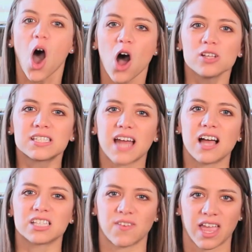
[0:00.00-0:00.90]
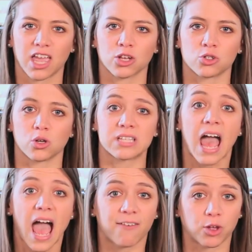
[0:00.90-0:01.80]
All styles of hand controls
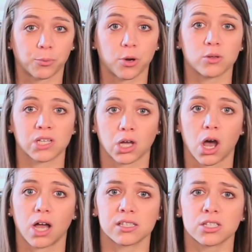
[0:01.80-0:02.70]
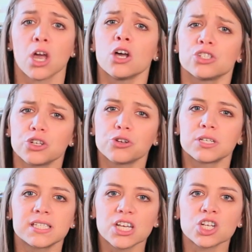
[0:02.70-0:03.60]
have their pros and cons, so your
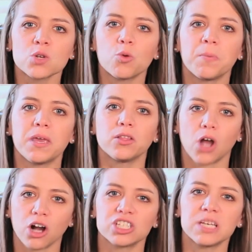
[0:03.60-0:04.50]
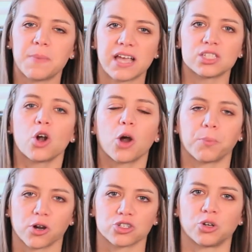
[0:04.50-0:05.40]
decision will be largely based on
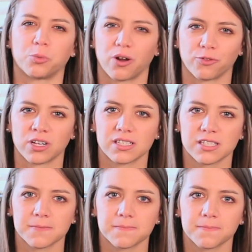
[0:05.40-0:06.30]
personal preference.